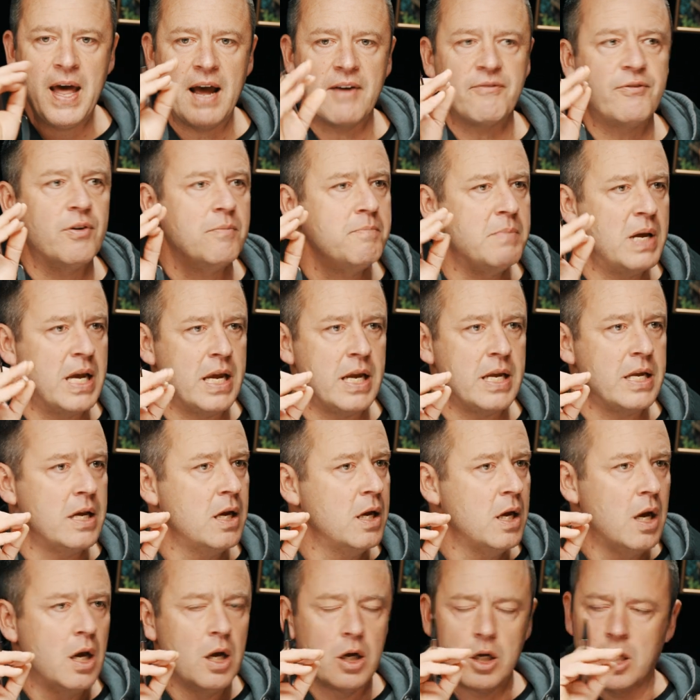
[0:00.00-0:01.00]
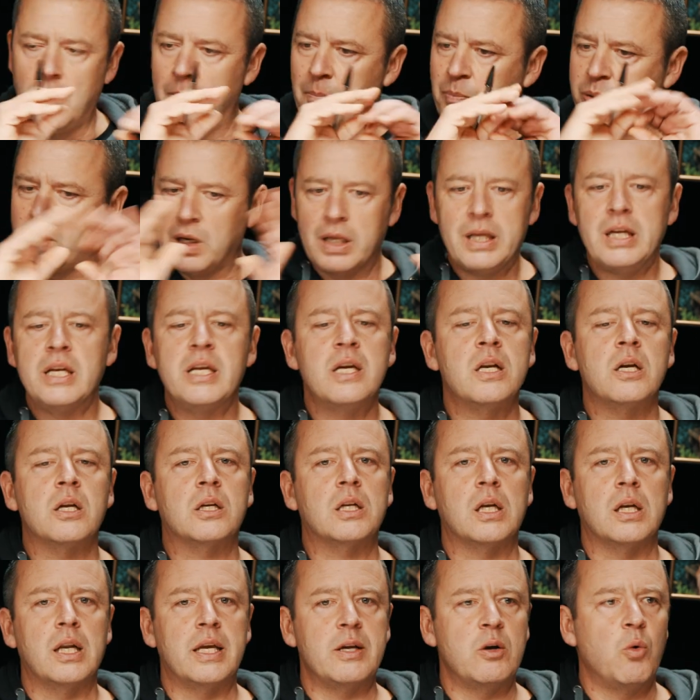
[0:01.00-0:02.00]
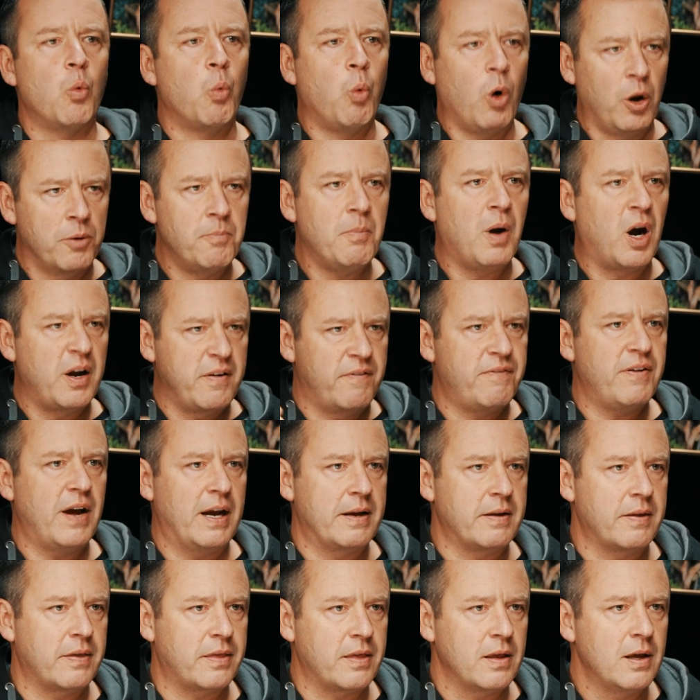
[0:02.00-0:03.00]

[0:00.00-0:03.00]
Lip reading: that for me completely and utterly won my faith.